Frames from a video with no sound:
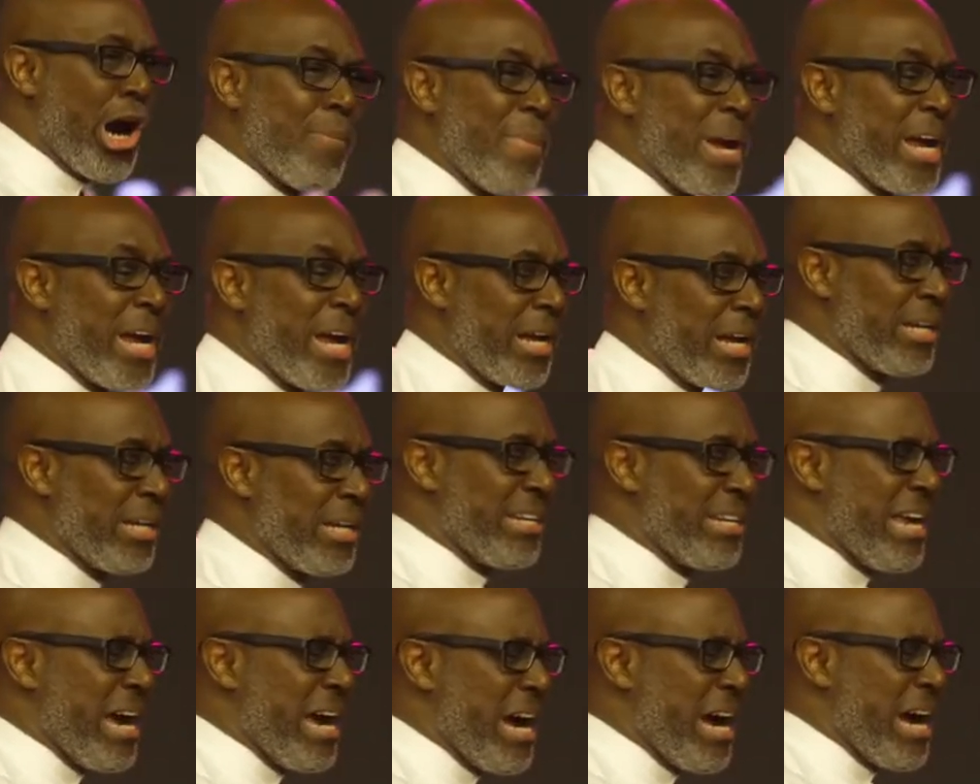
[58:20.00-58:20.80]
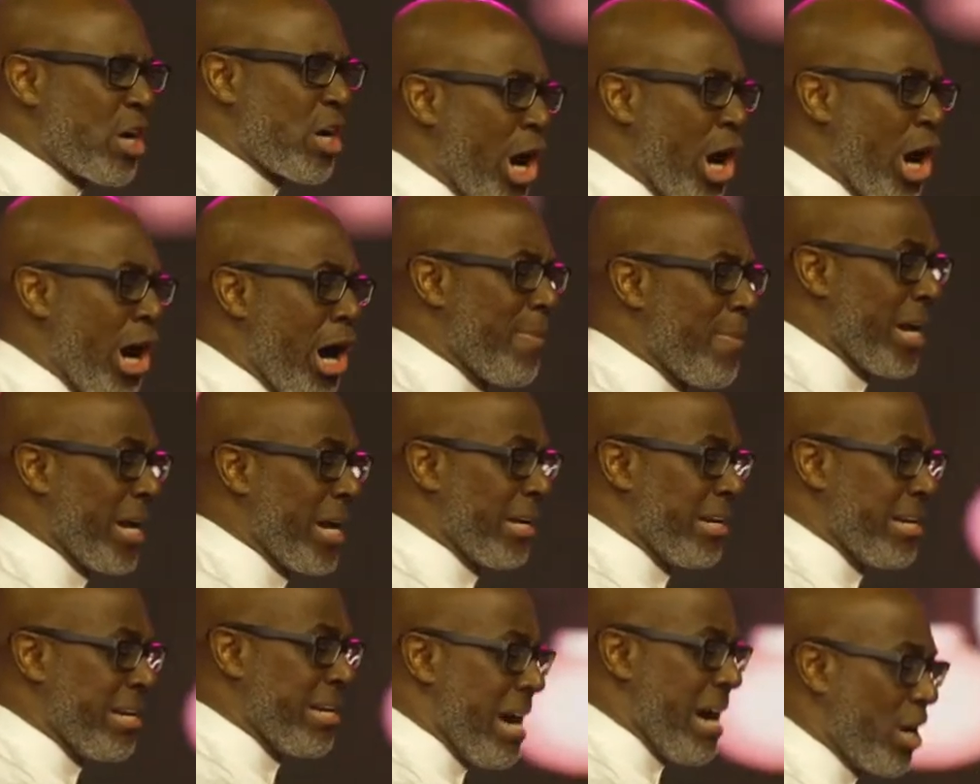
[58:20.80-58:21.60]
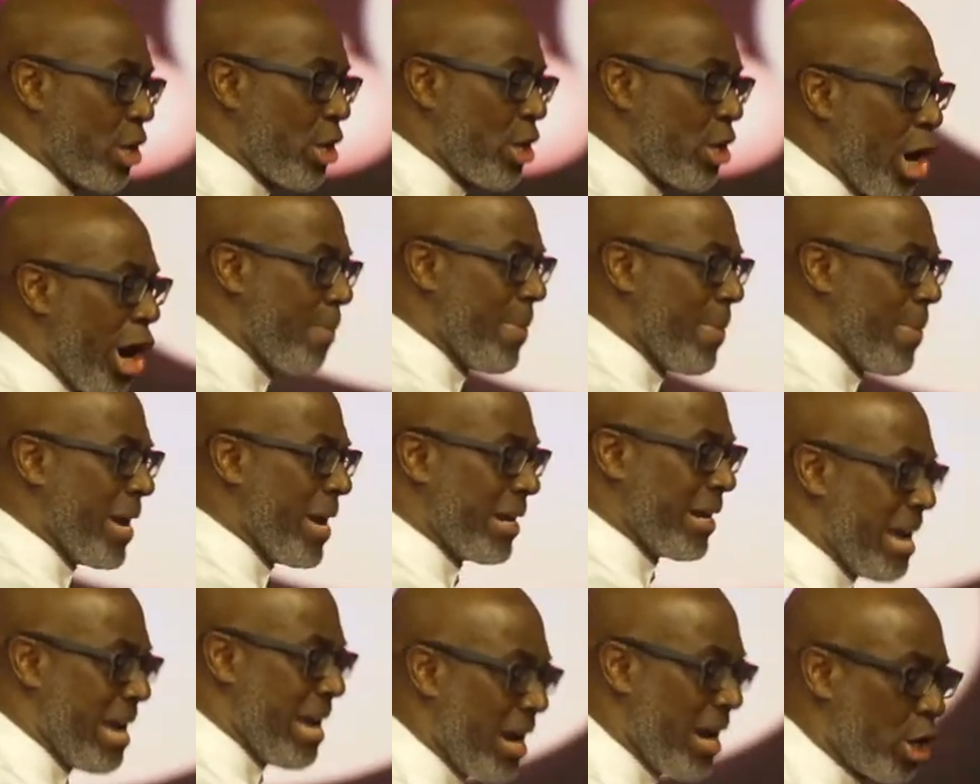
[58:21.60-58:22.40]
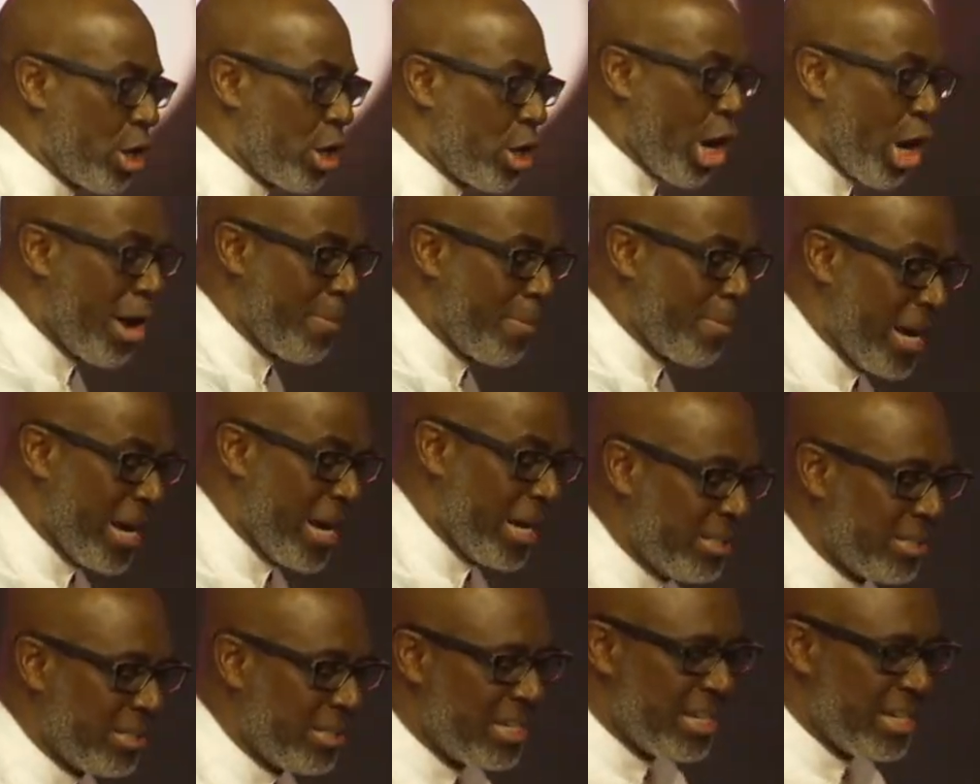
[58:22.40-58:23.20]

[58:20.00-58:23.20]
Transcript: coming, they are coming, they are coming, they are coming,